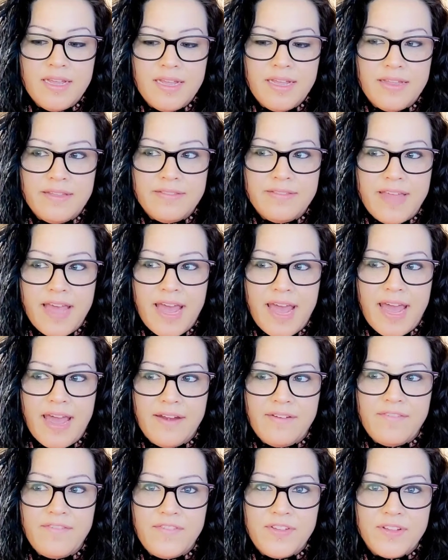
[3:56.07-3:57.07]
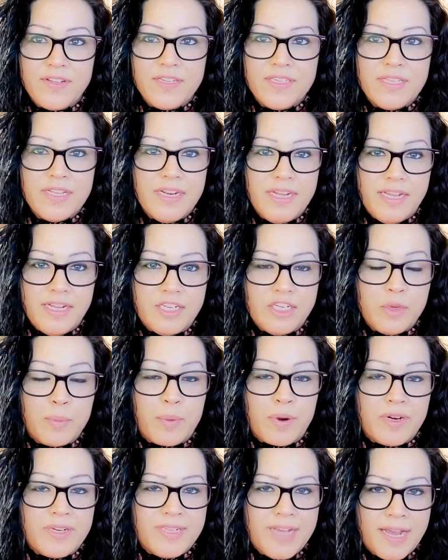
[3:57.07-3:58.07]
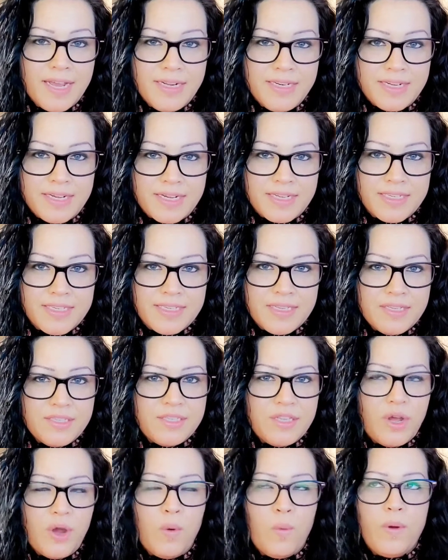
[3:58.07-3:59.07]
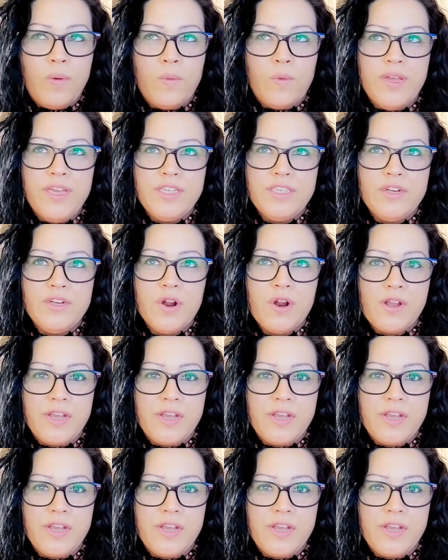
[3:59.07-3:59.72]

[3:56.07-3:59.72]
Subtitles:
that feels the need to protect us. So when we start